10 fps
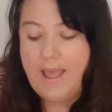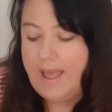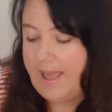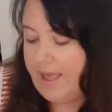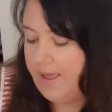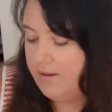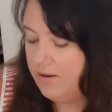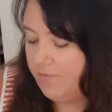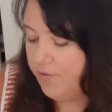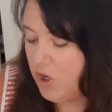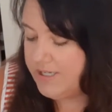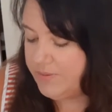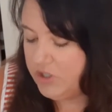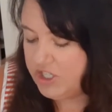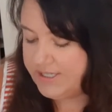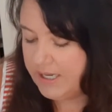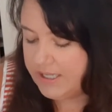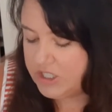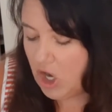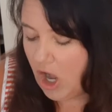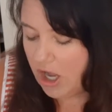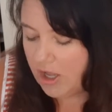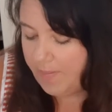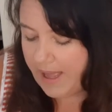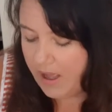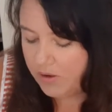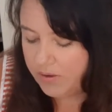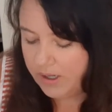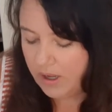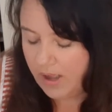And first we're just going to talk about